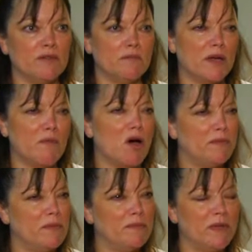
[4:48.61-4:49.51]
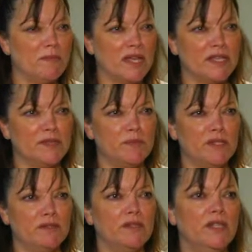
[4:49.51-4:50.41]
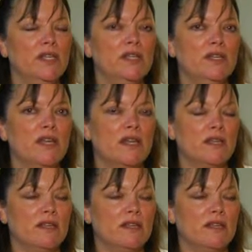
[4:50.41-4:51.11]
my mom and my husband kind